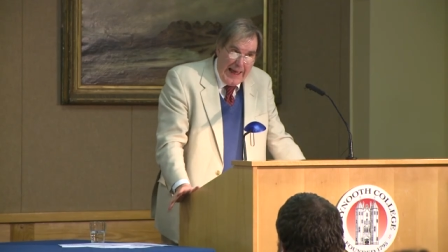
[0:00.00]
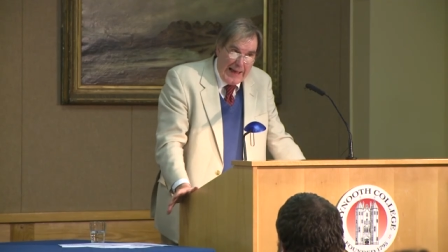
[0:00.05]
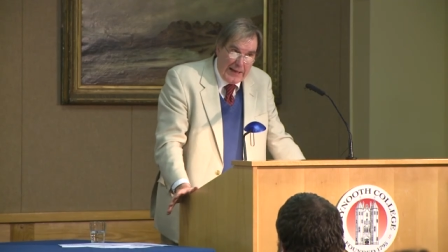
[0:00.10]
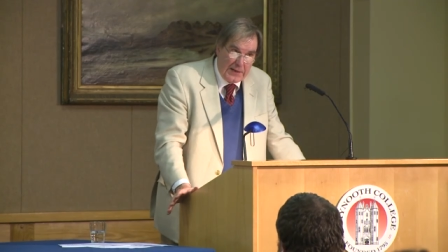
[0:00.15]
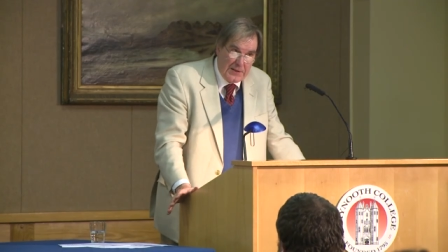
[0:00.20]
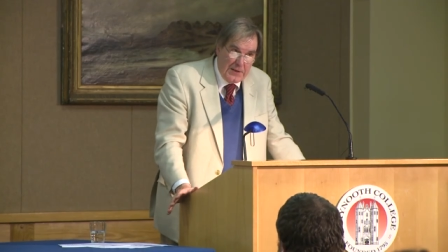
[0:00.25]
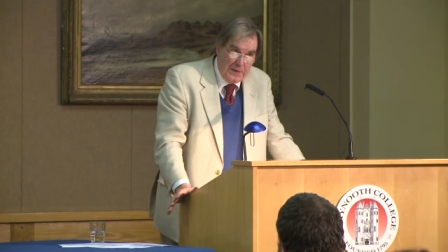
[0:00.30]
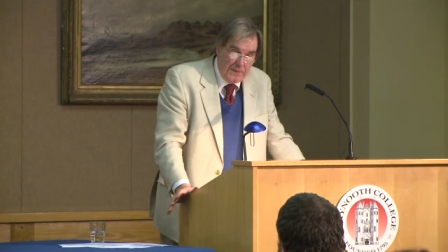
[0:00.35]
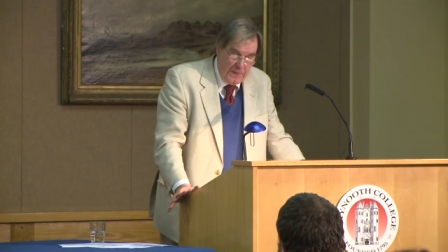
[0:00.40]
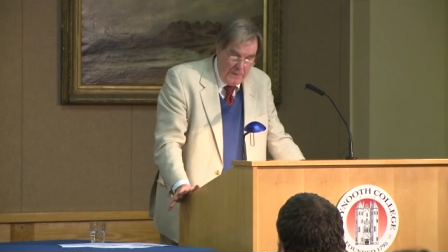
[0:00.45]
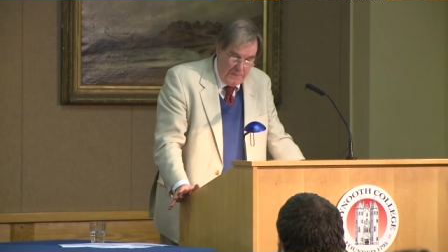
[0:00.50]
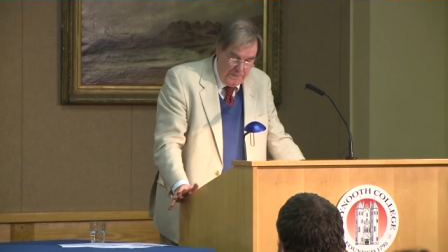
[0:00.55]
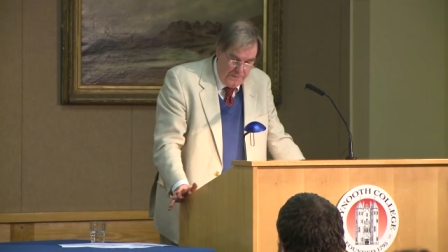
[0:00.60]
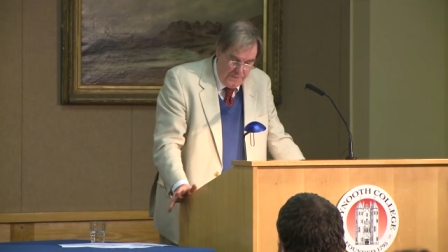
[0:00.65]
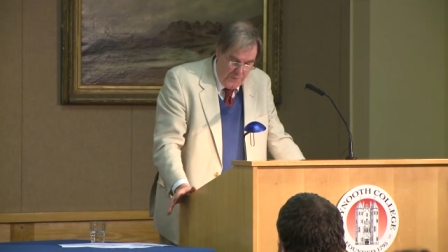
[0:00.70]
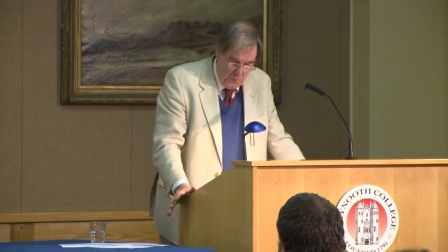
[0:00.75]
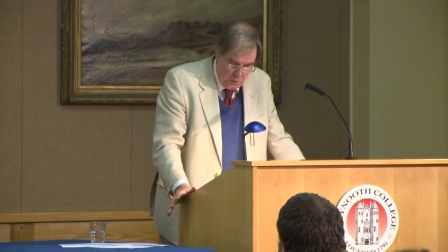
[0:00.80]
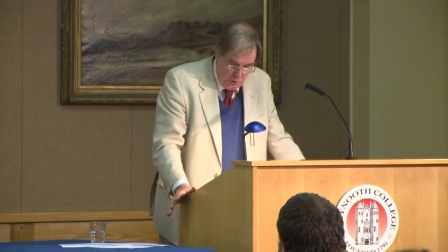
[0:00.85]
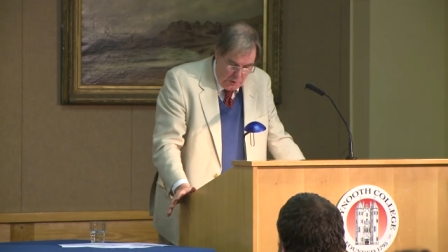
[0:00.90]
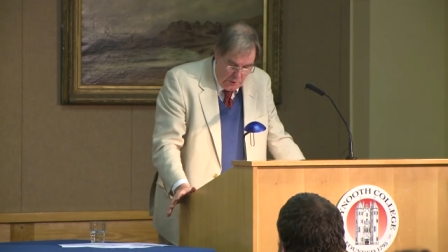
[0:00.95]
active
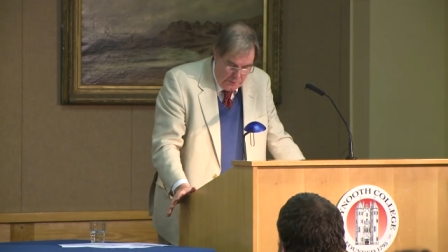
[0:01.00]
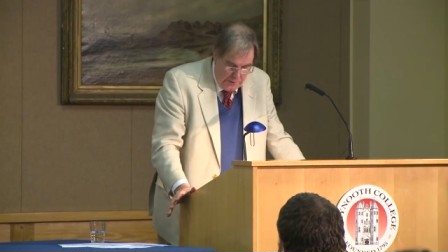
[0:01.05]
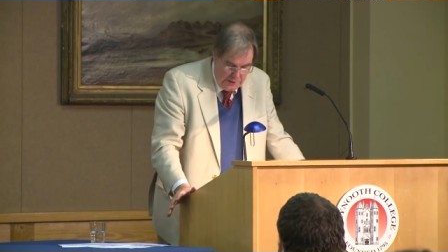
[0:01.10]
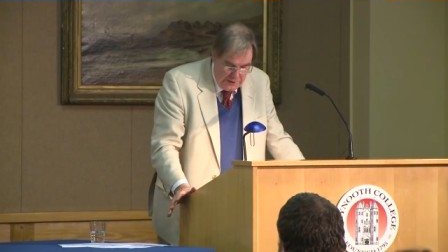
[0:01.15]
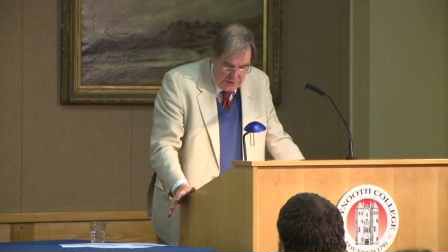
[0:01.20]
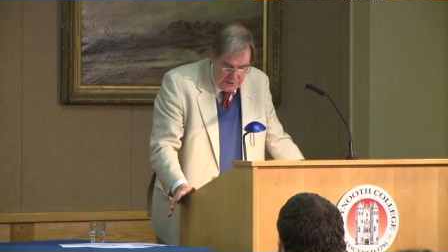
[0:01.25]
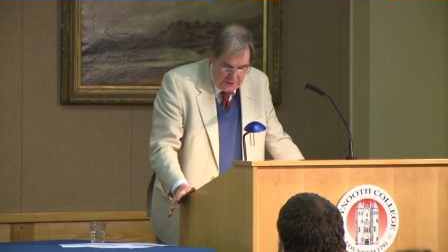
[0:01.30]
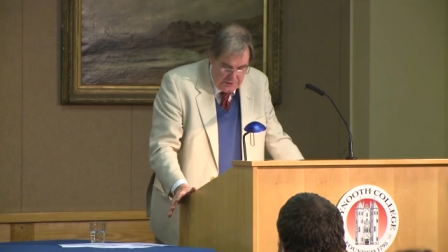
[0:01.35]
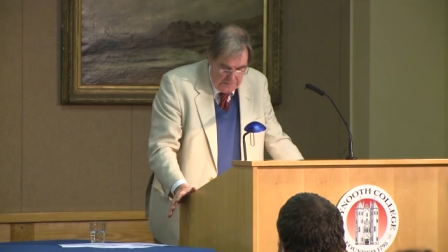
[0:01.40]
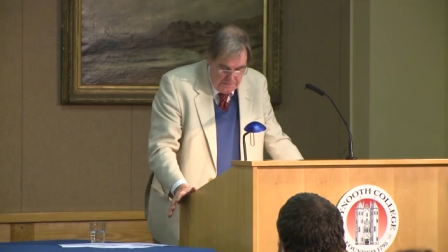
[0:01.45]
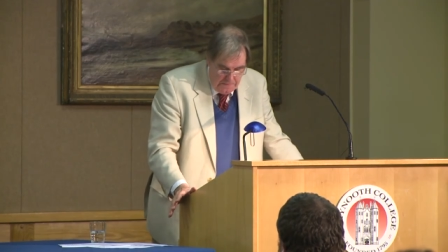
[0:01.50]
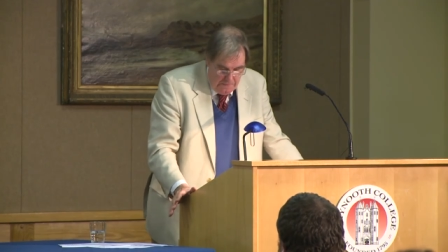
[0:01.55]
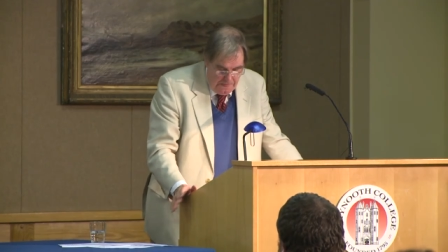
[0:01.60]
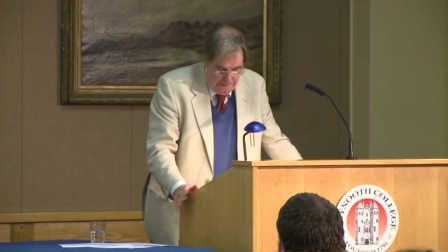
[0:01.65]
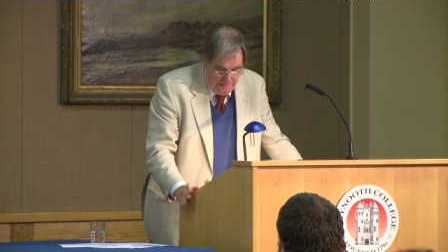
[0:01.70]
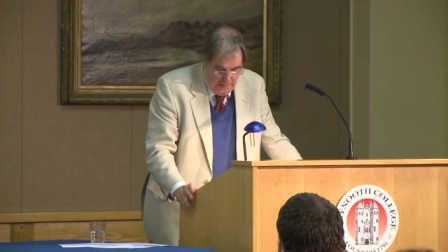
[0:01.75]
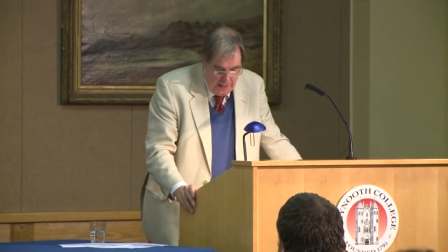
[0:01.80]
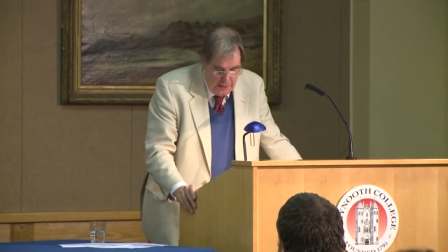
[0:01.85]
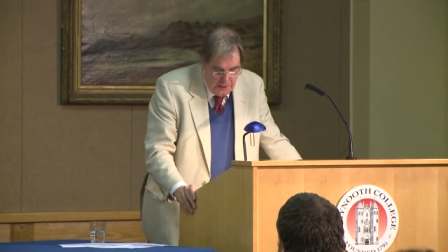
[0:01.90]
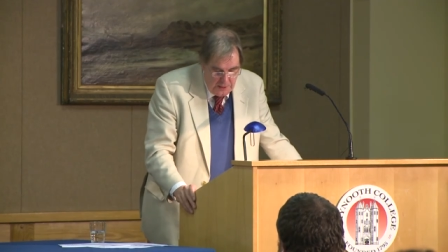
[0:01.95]
folklorist,
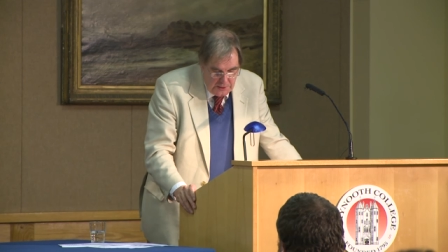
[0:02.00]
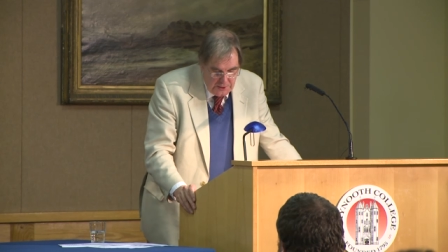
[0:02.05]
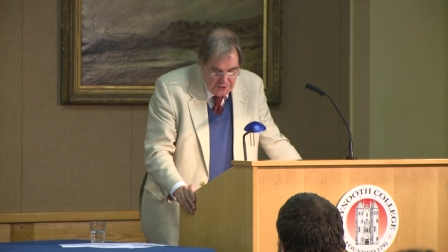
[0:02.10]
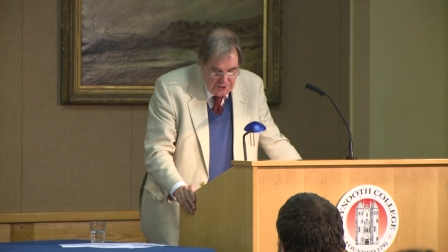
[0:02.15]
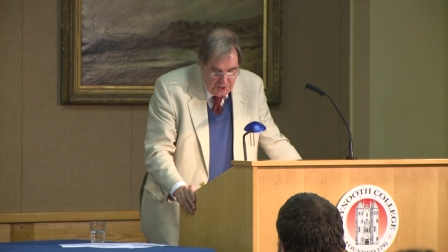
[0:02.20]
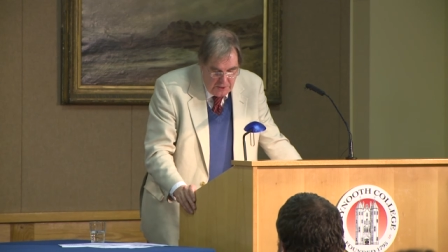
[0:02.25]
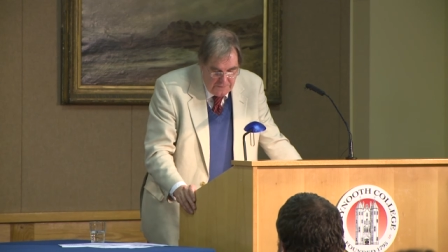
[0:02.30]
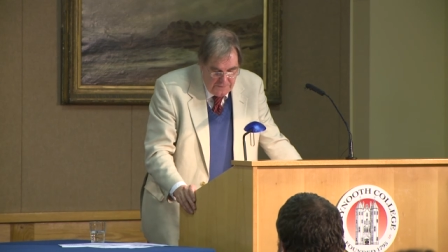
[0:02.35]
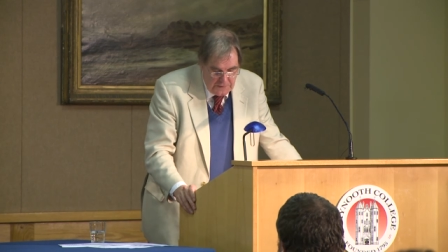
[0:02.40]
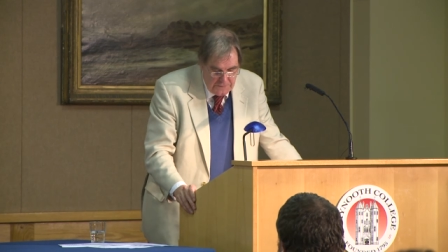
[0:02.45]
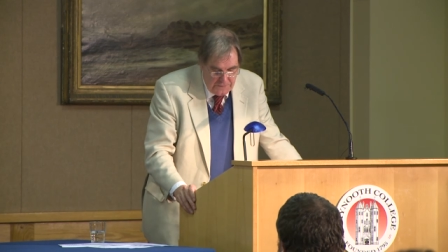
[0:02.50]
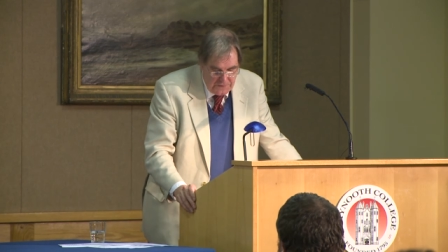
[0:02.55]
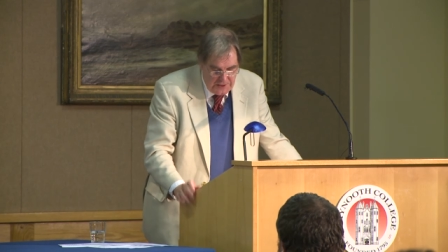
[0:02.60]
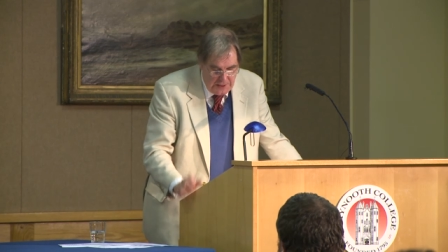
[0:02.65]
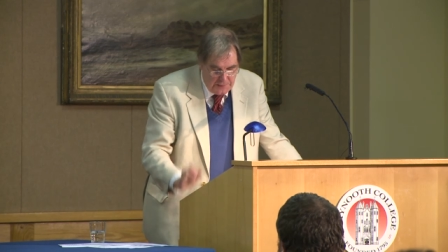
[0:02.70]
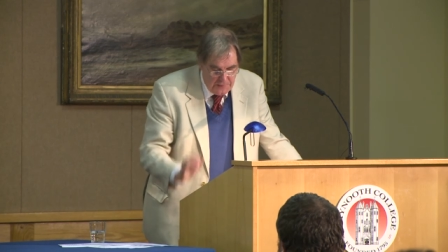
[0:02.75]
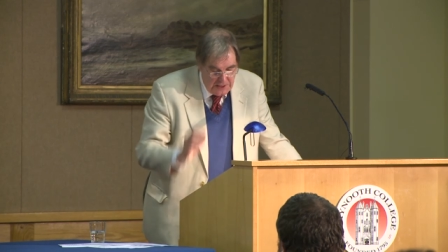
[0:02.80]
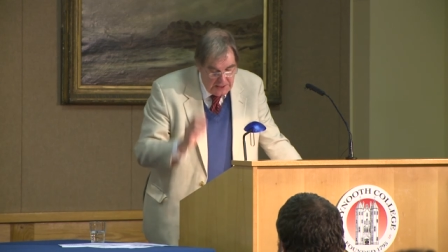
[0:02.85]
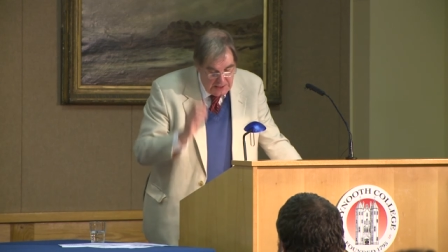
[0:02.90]
serving for some